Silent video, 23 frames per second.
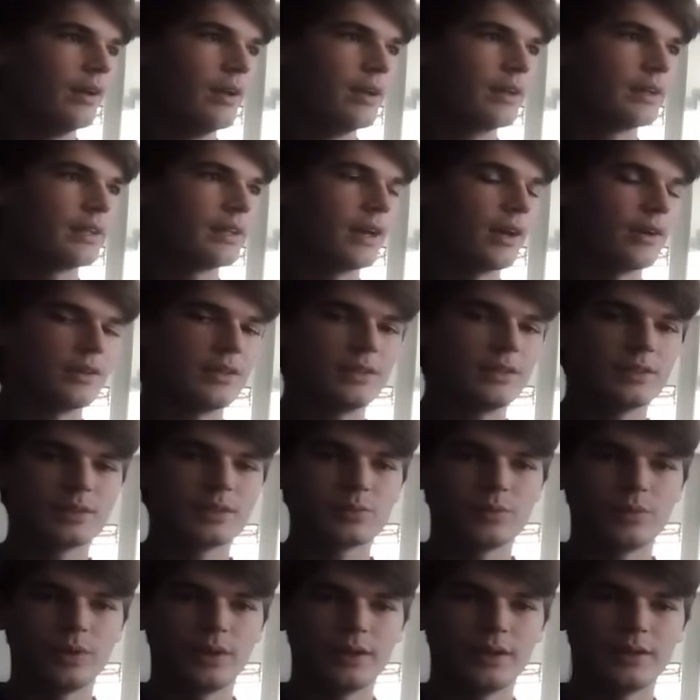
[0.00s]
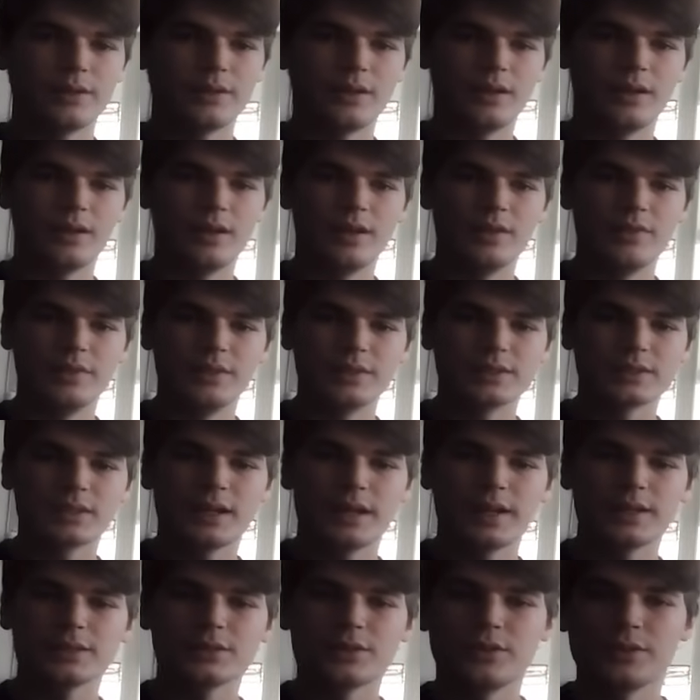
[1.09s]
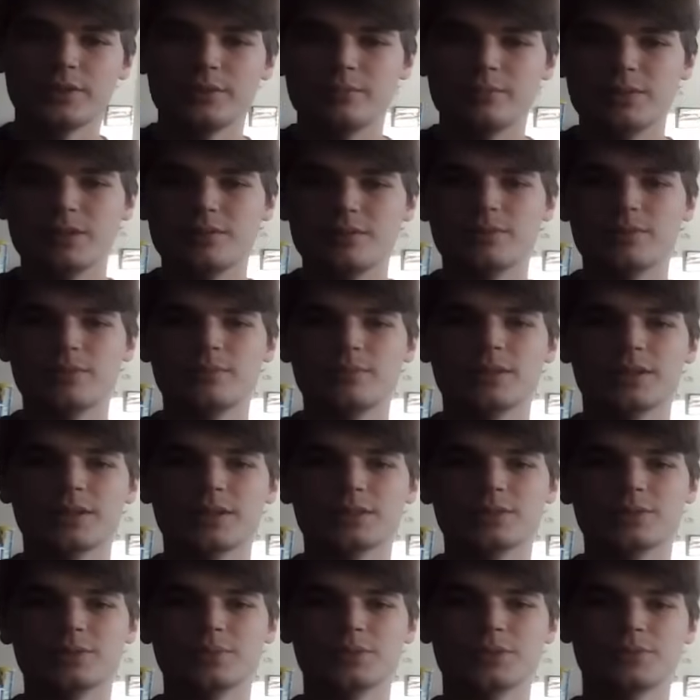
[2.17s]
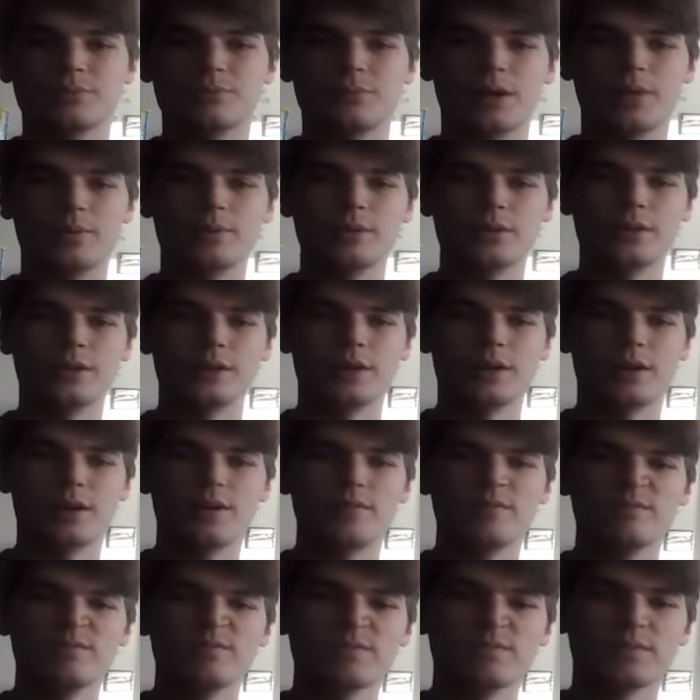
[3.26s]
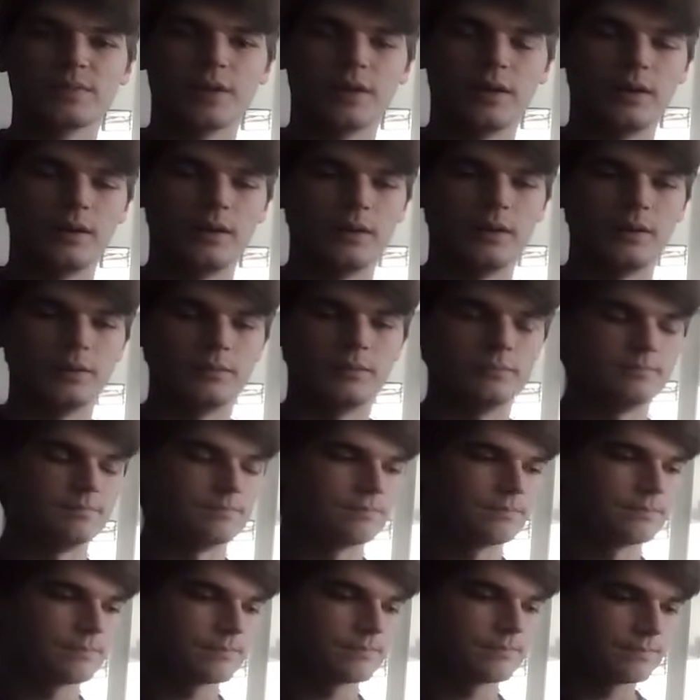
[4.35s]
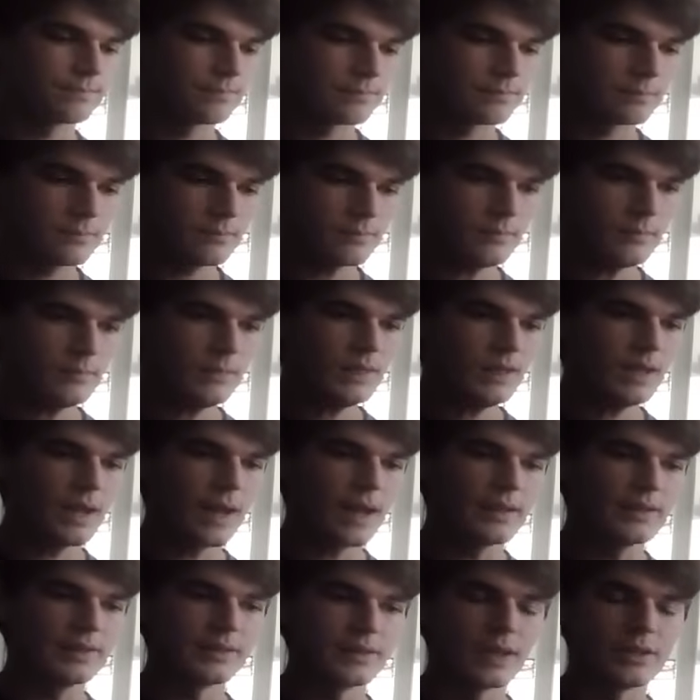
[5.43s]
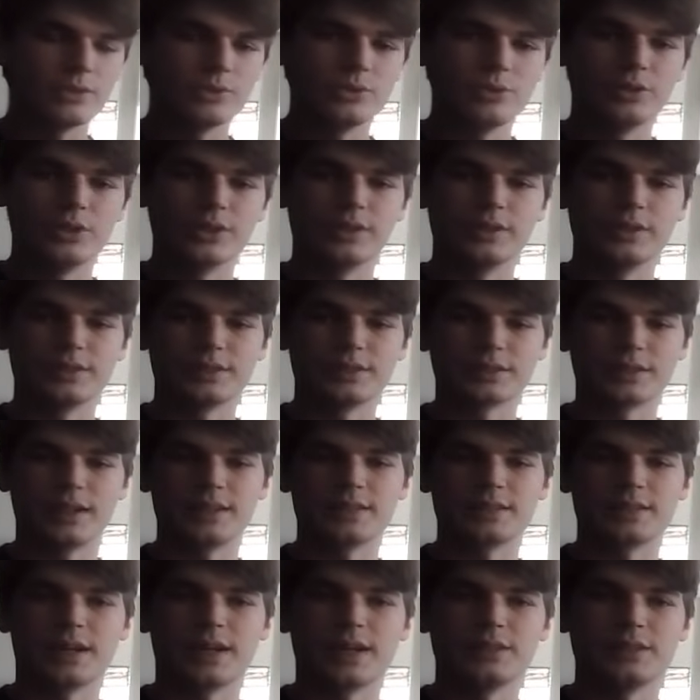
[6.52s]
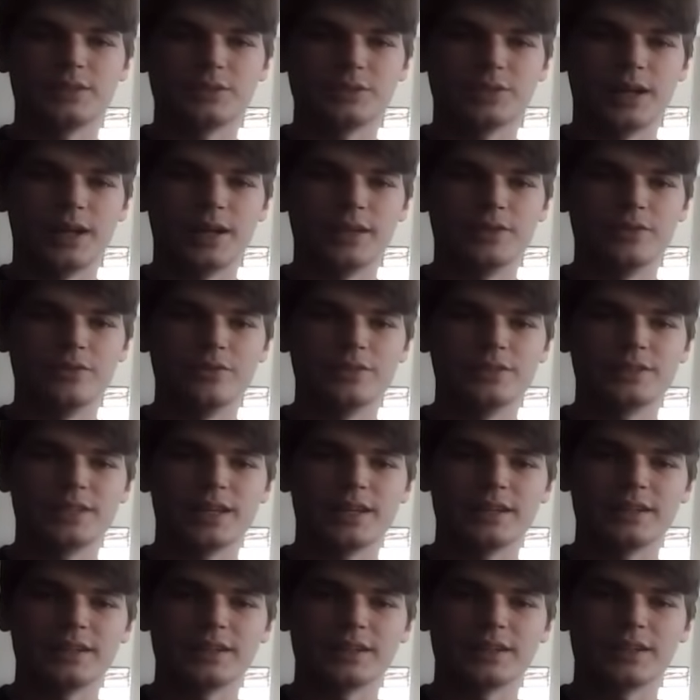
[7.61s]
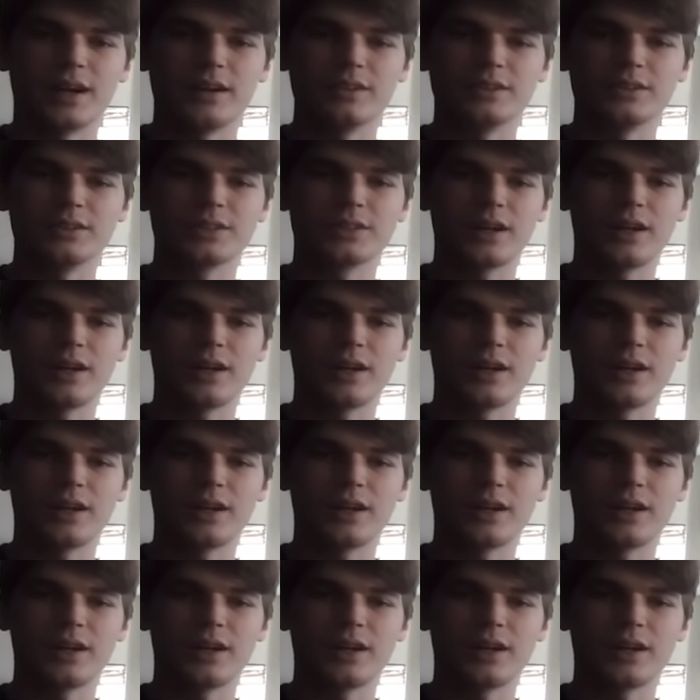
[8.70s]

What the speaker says: Calculus 1, this class only beat me because it was the bubble year. I did not do good in this class at high school. I had to retake it in college.